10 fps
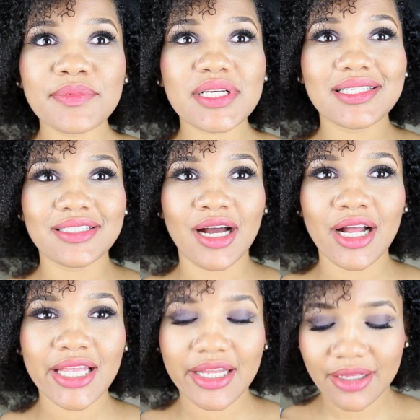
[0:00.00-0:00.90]
I'm just
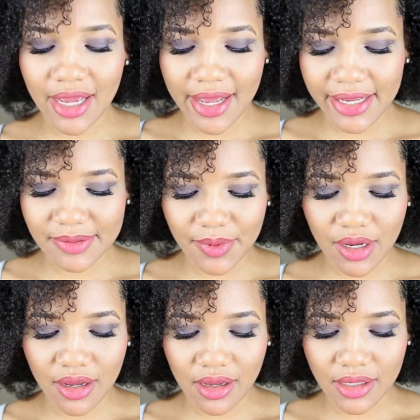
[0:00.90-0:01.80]
stalling, guys,
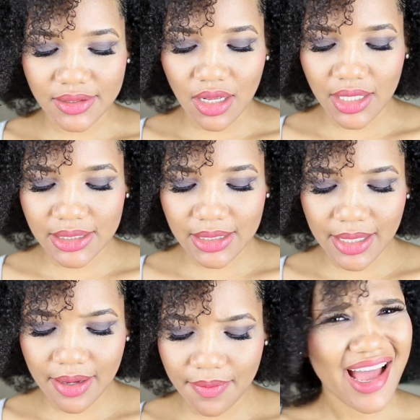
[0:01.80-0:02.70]
because
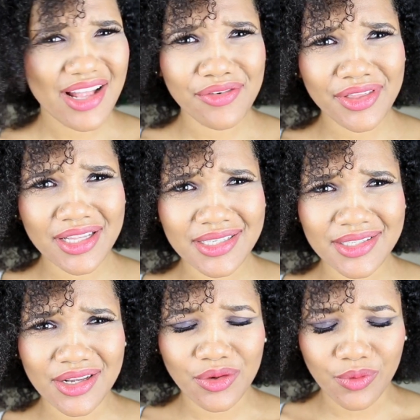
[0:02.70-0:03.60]
honestly I don't think this
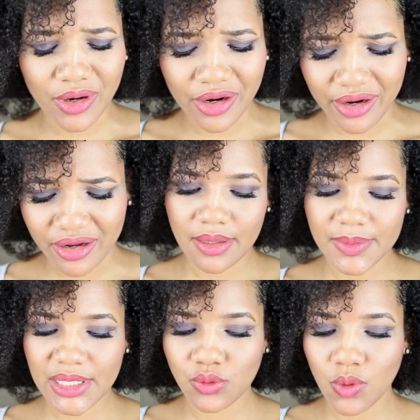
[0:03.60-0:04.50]
is gonna work.
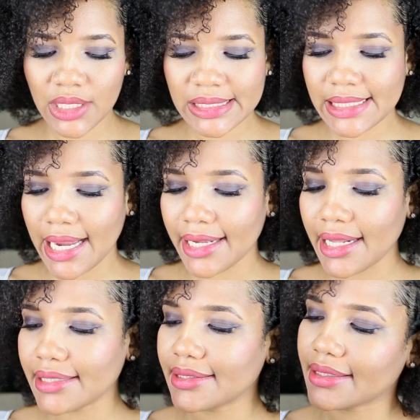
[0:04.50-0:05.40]
I'm seeing one side
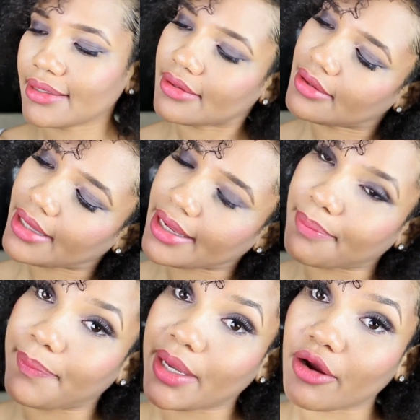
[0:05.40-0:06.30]
that's
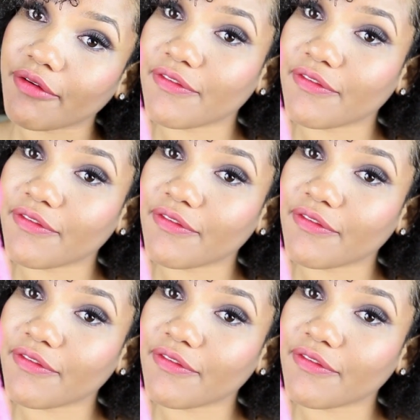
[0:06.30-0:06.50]
like bigger